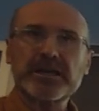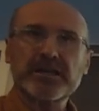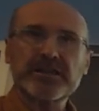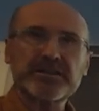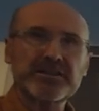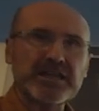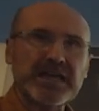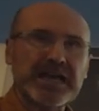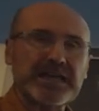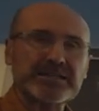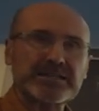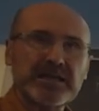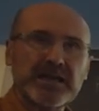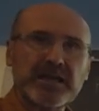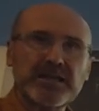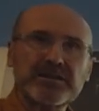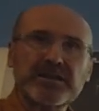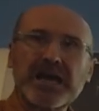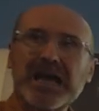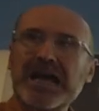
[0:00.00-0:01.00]
that
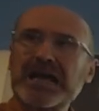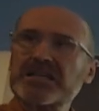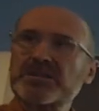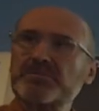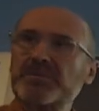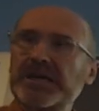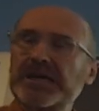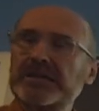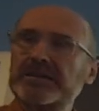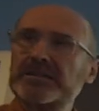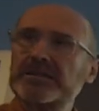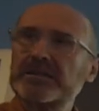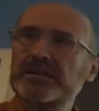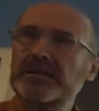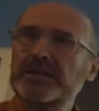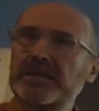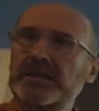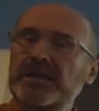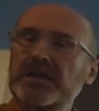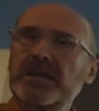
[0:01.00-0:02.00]
the husband
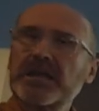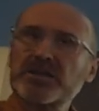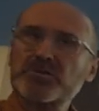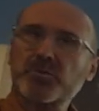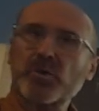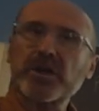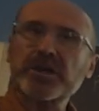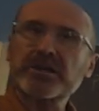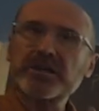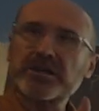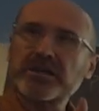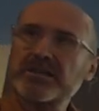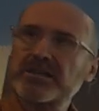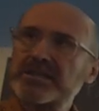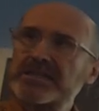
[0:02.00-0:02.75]
is working in the